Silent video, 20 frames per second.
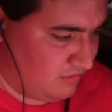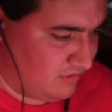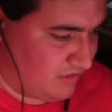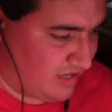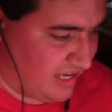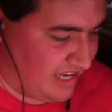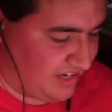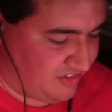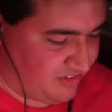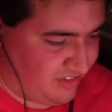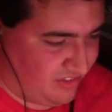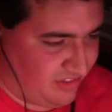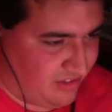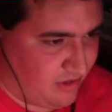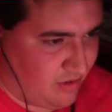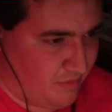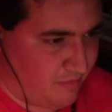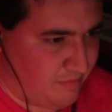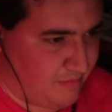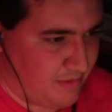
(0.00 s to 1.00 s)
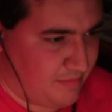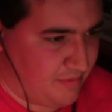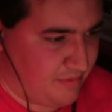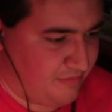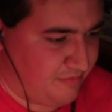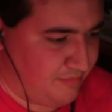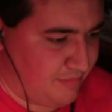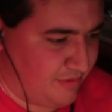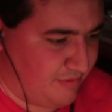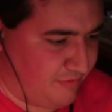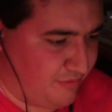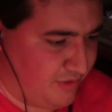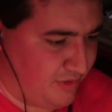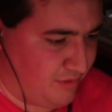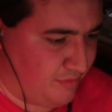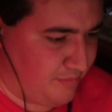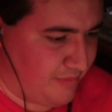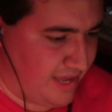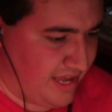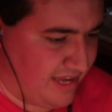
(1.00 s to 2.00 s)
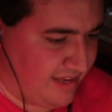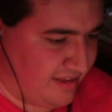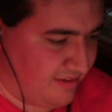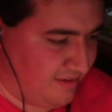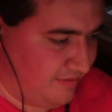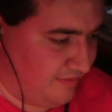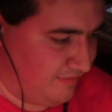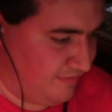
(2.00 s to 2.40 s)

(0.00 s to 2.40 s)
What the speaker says: Actually, no, maybe a bit further back.